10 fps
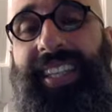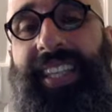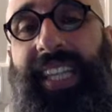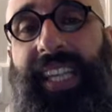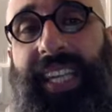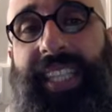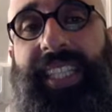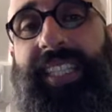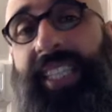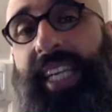like
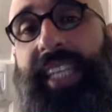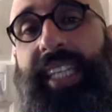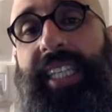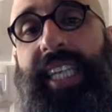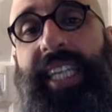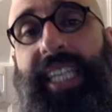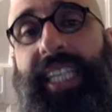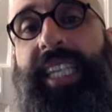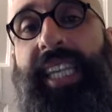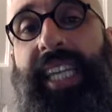this idea that he
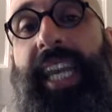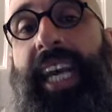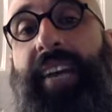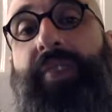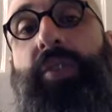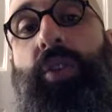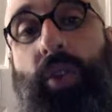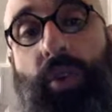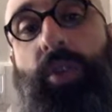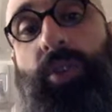didn't have
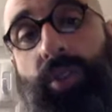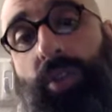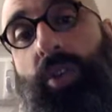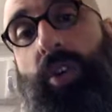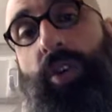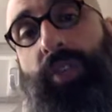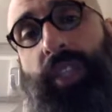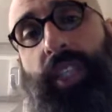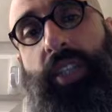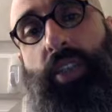total control over
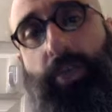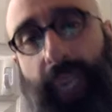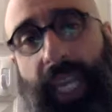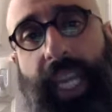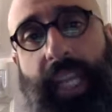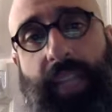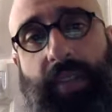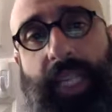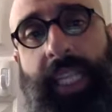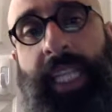the domain,
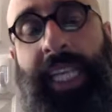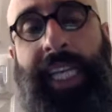right?